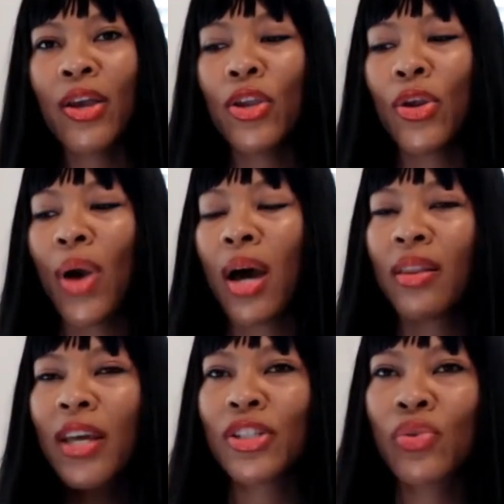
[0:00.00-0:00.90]
You know, how do
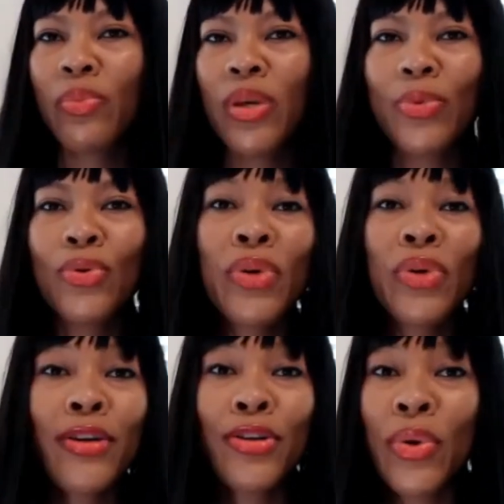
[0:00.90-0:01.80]
they treat people who
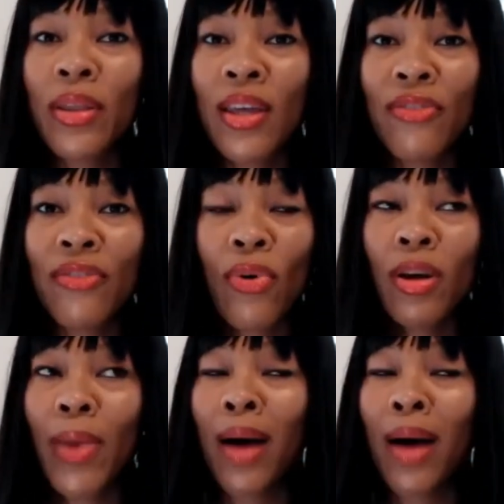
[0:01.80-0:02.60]
can't do anything for them?